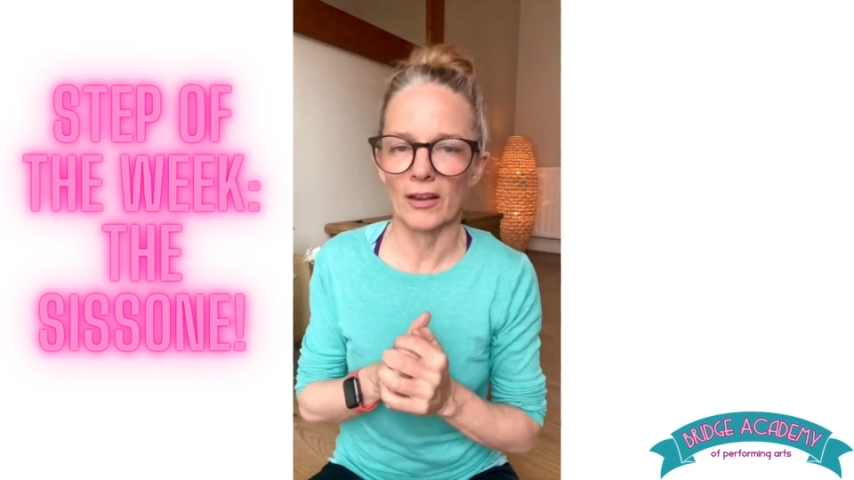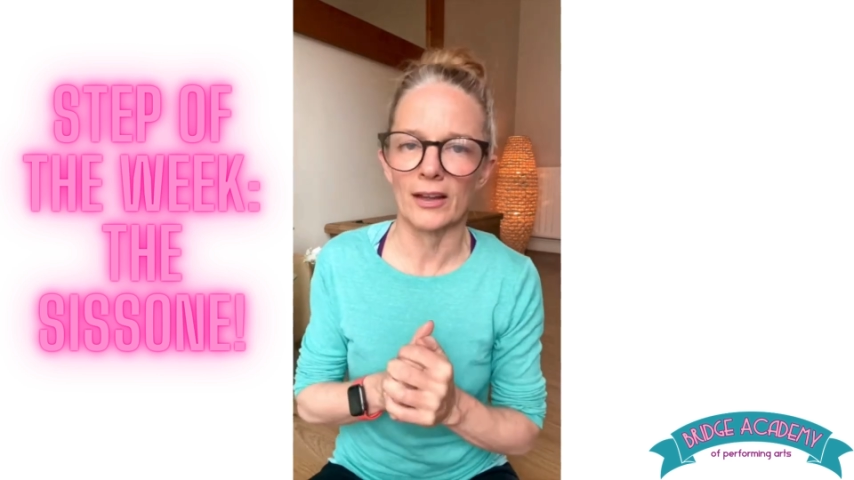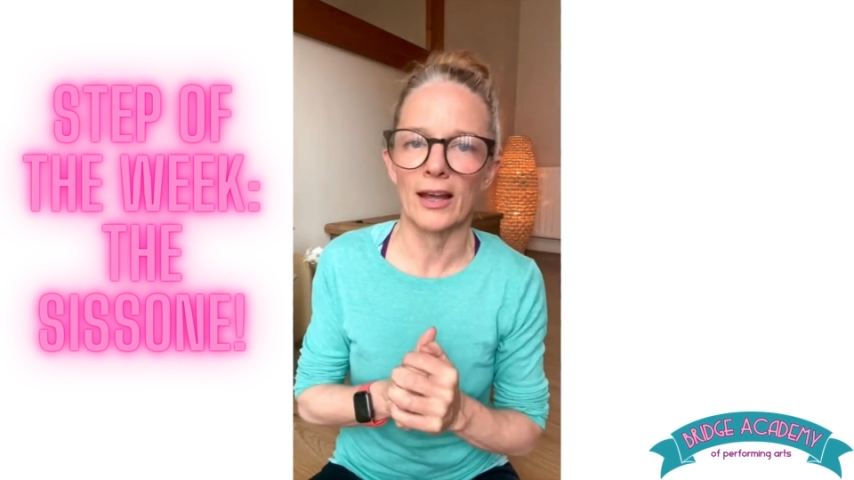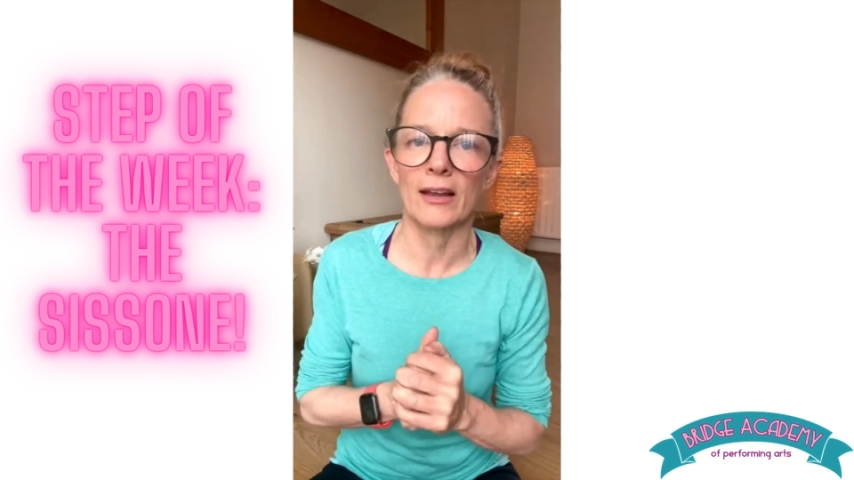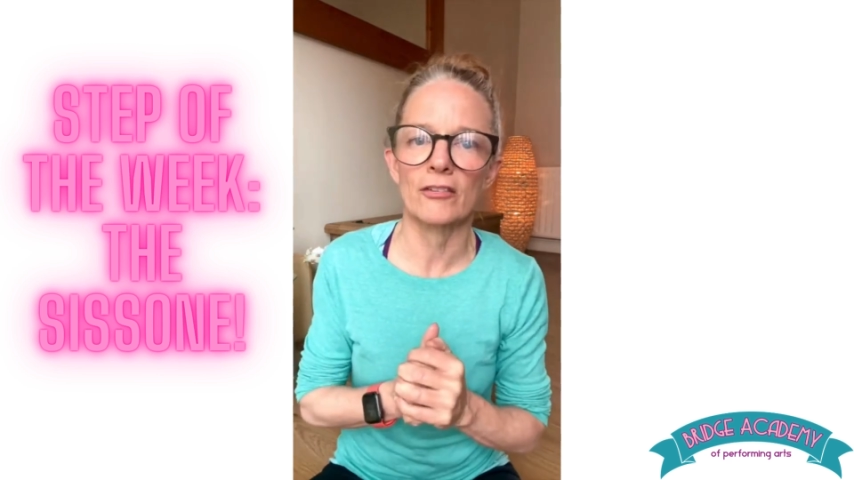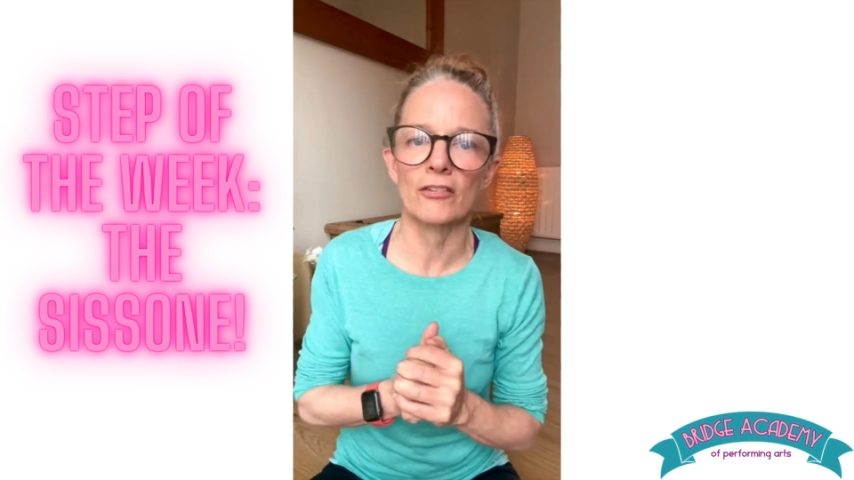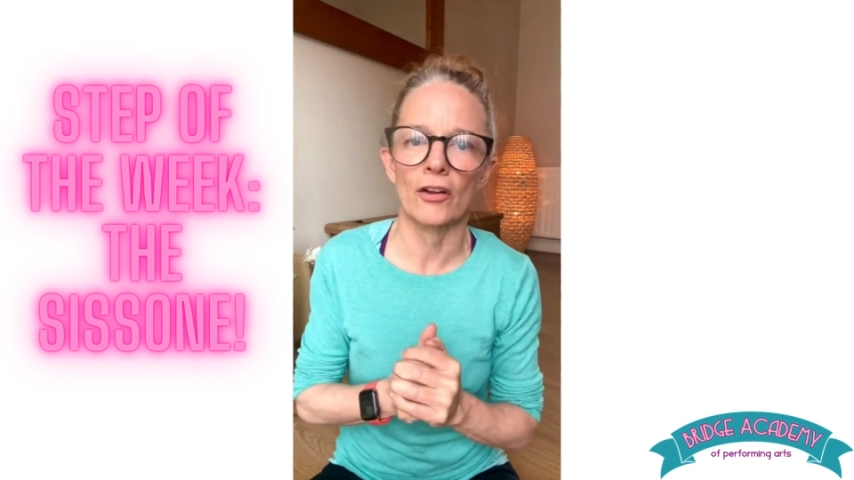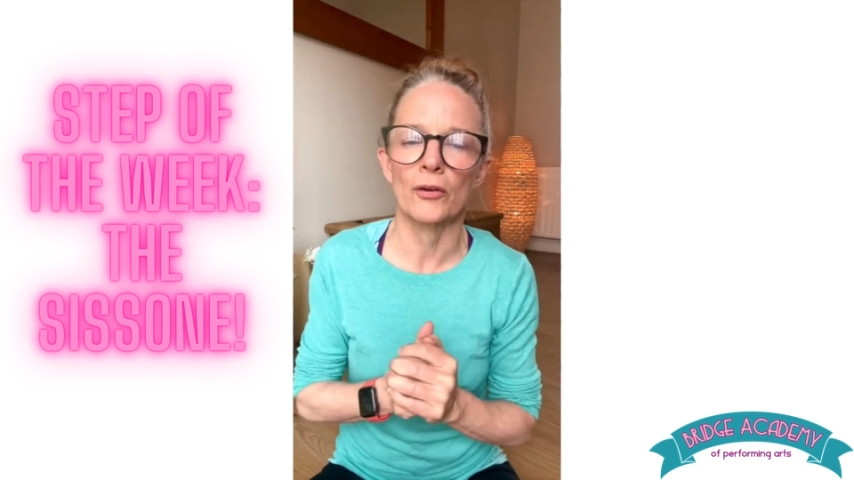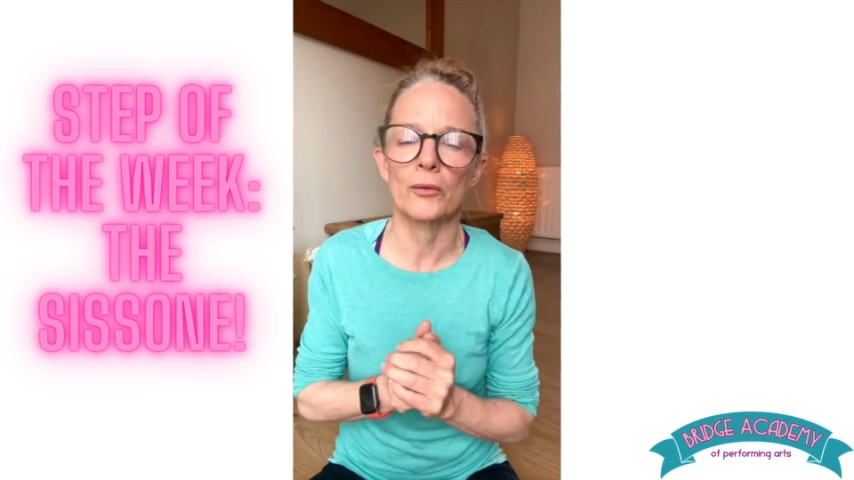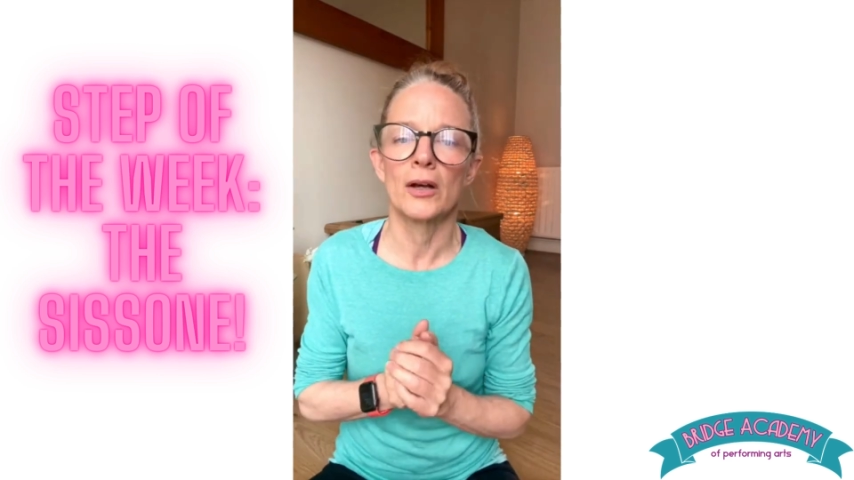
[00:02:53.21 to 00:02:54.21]
Okay,
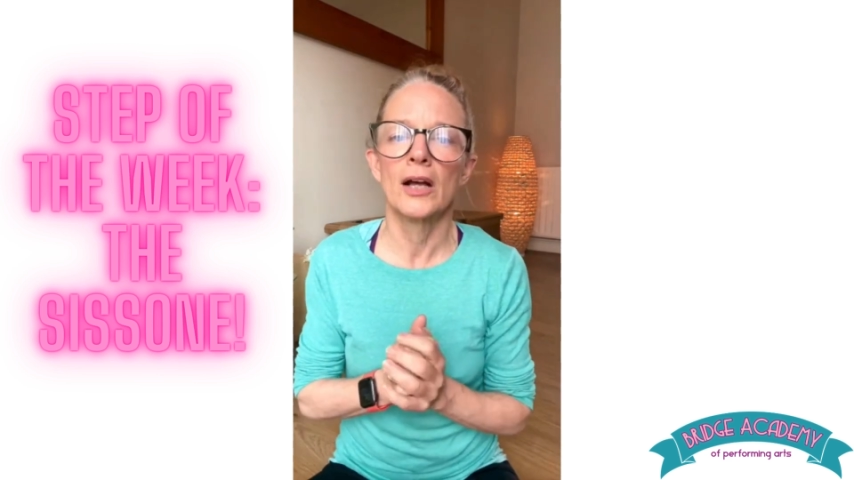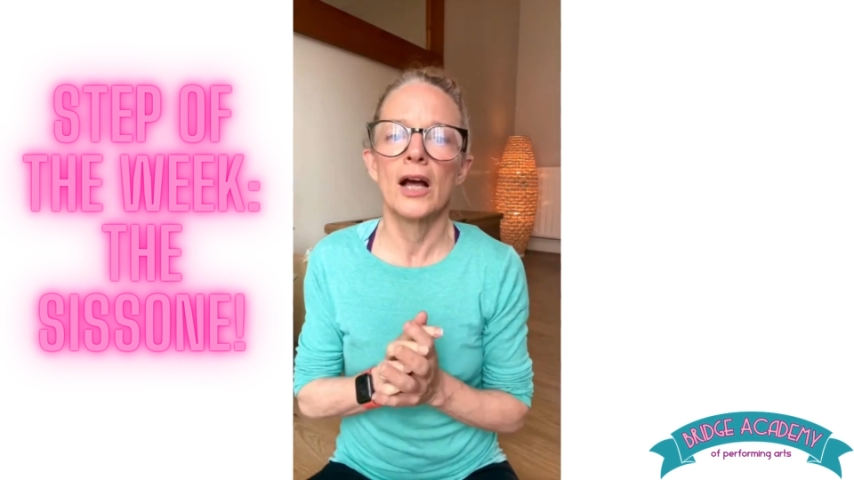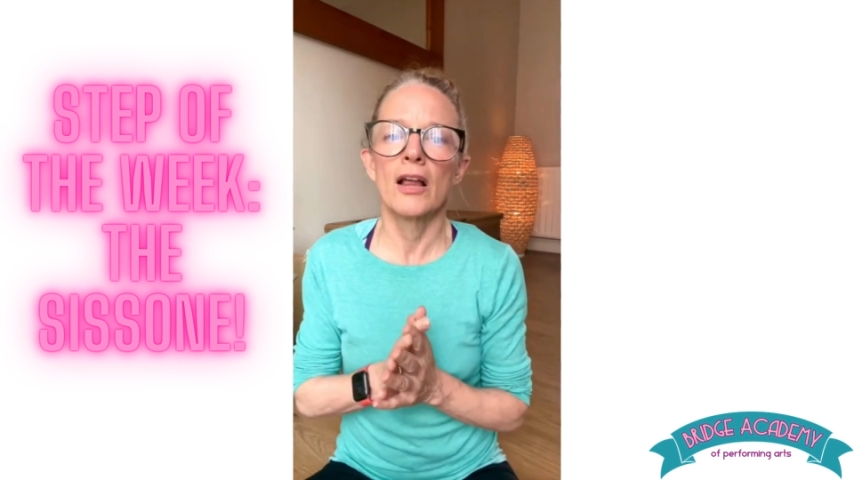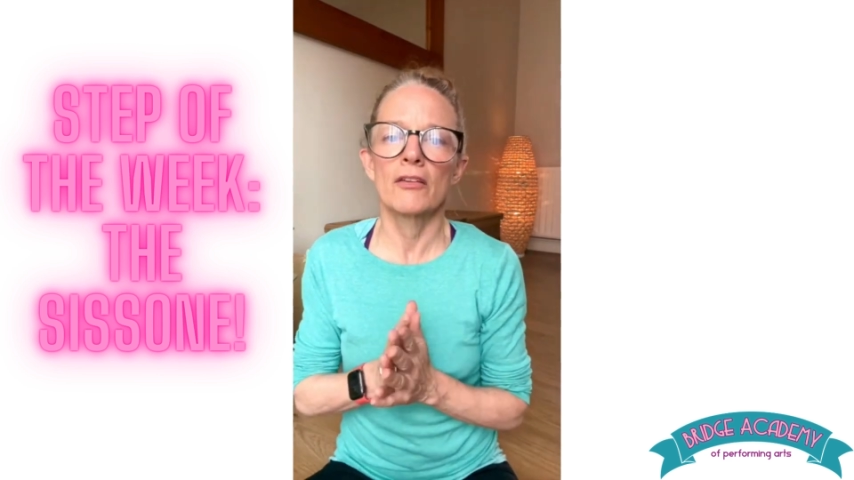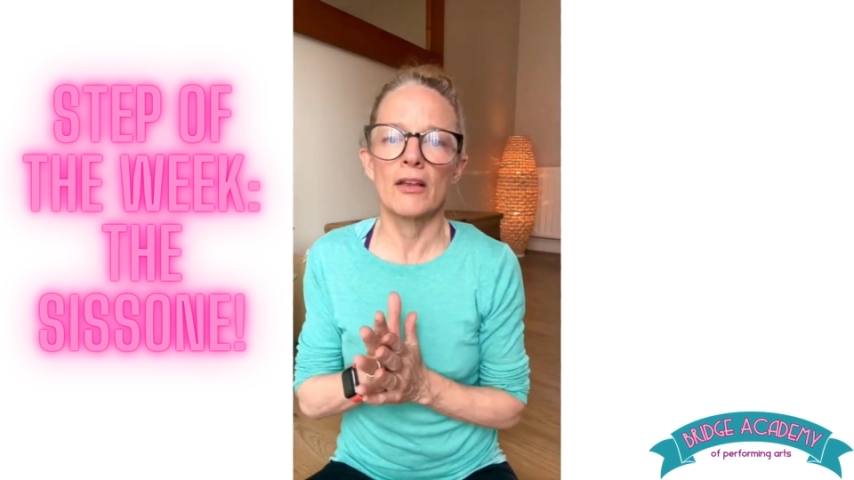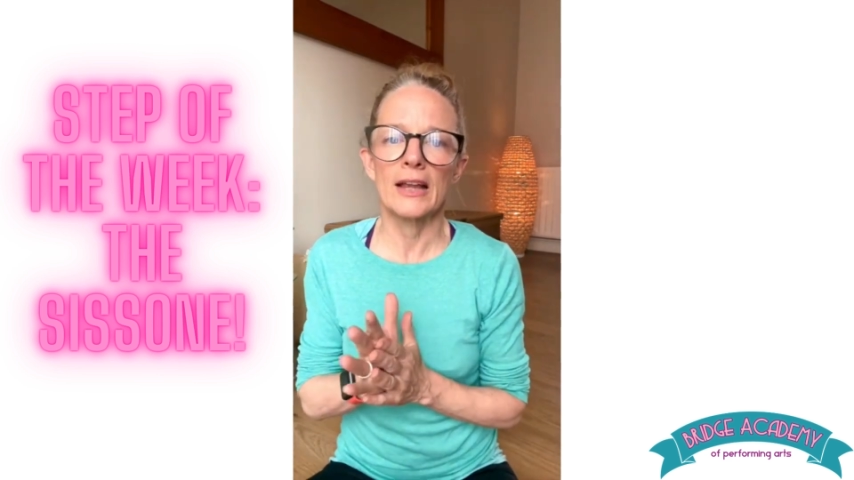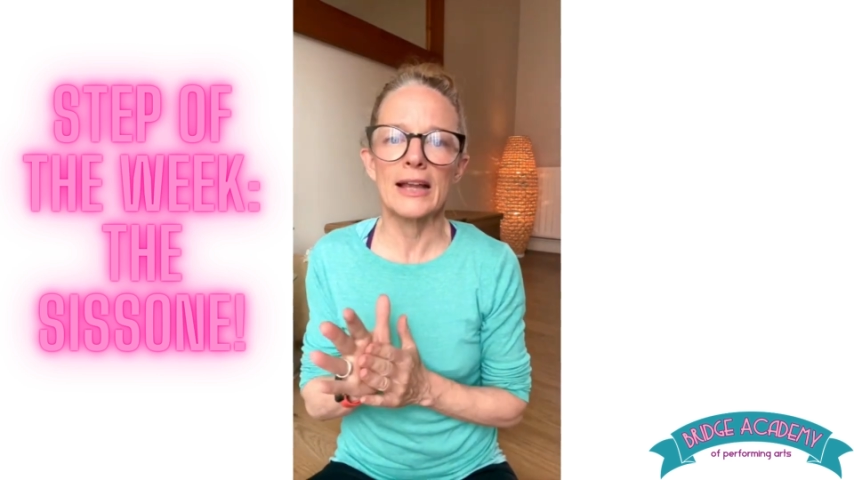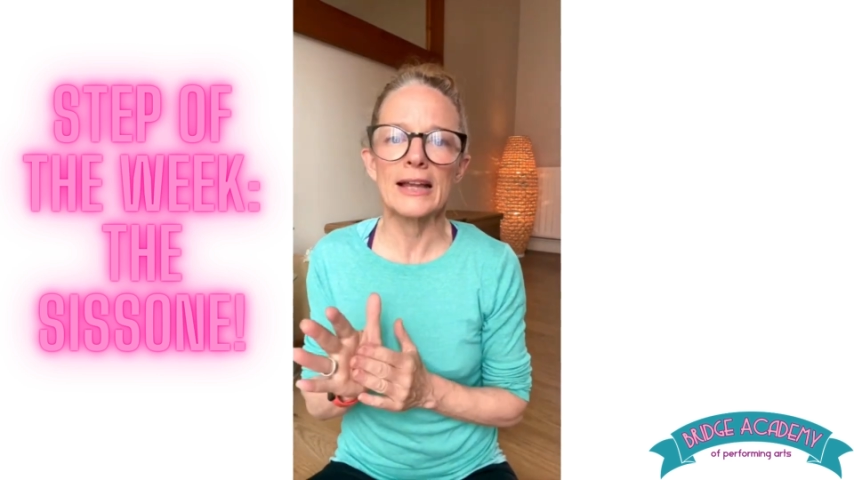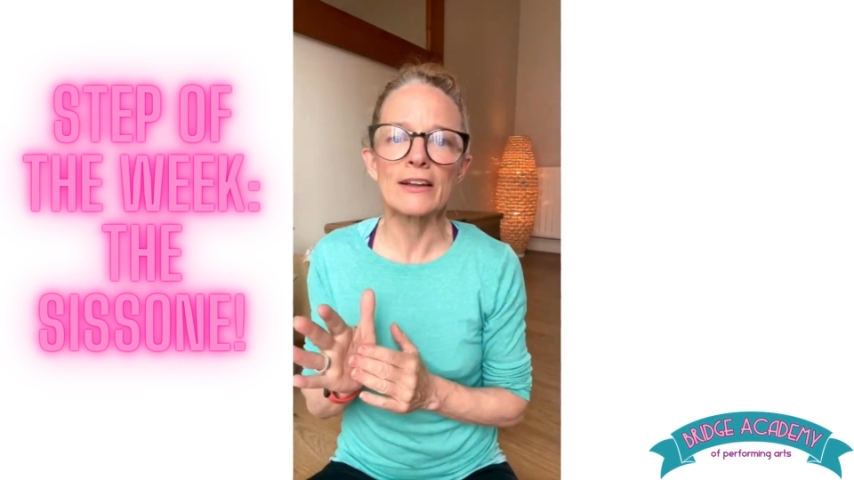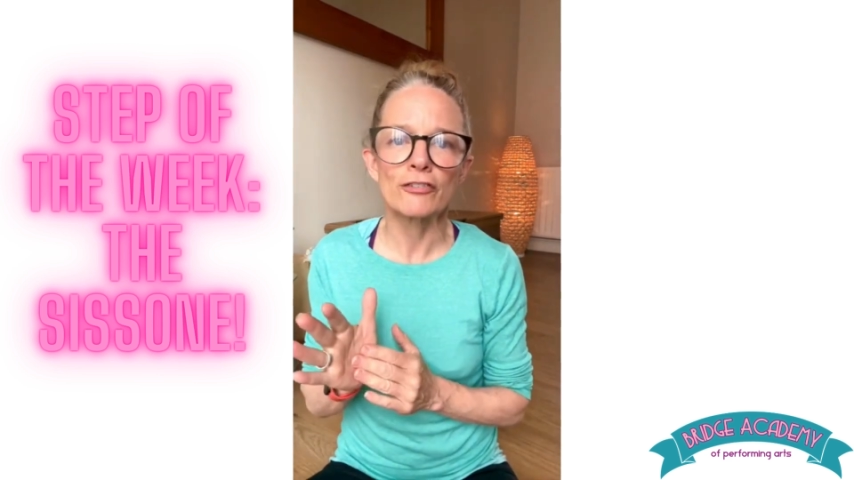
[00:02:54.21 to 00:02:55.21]
so
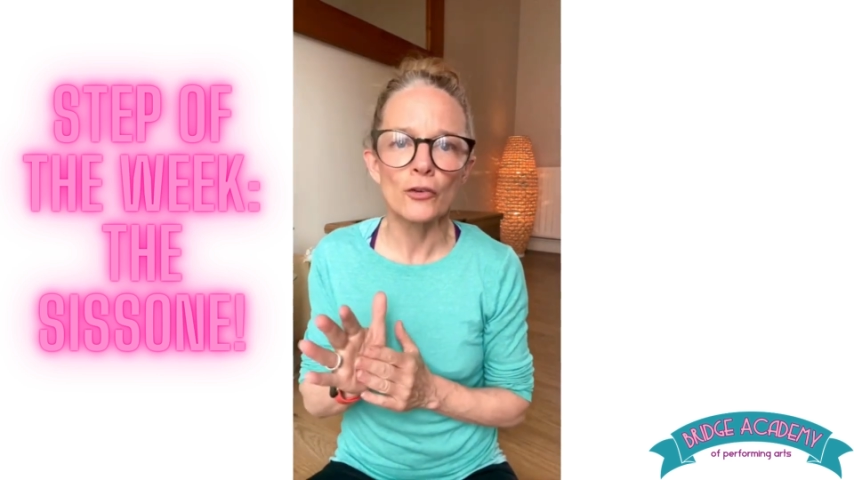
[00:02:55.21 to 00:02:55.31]
if